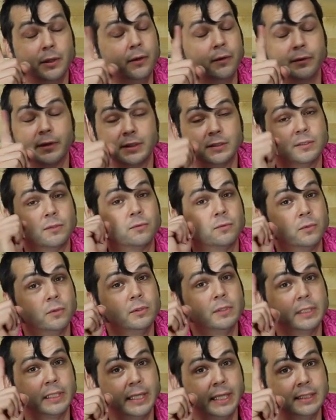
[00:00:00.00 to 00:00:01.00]
No, there's a
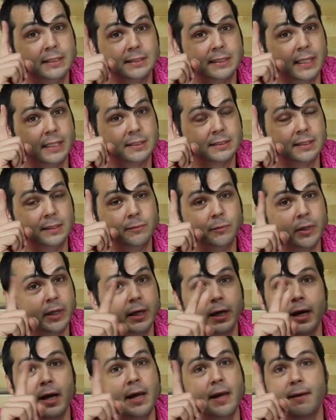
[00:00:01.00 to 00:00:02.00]
rule against that
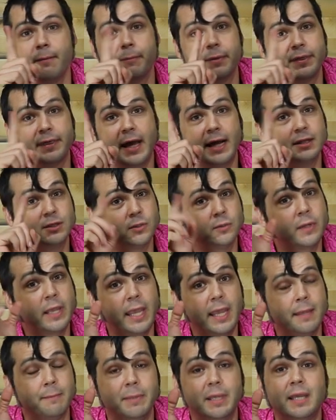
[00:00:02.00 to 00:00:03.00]
somewhere. But that's
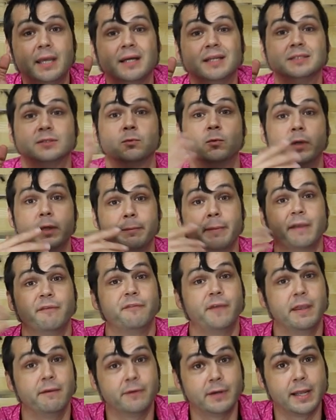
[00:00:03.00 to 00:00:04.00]
okay, because one of my
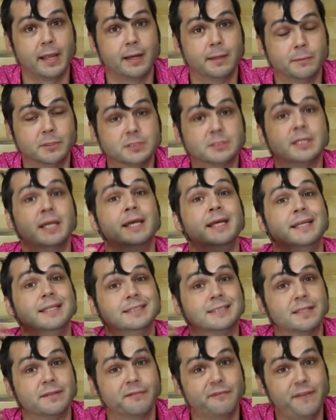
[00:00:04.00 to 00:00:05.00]
favorite animals
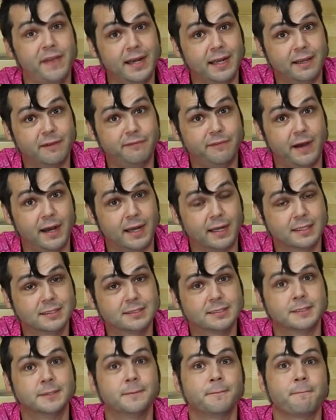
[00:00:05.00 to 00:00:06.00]
is the fennec
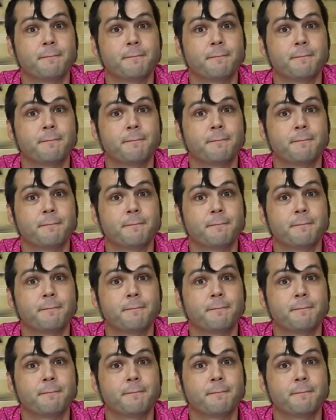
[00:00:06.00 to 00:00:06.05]
fox.